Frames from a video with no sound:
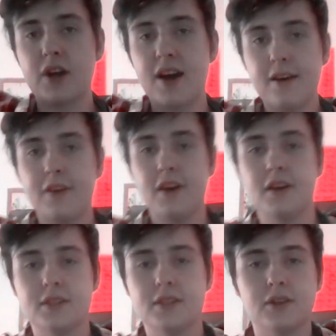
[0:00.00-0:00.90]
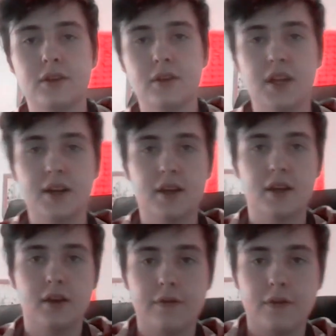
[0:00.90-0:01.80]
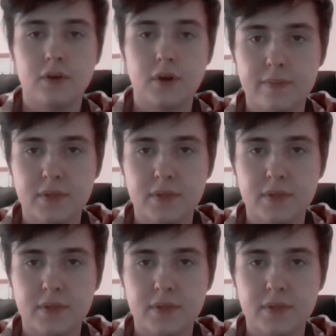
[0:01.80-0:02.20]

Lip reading: drive. So good luck if you're an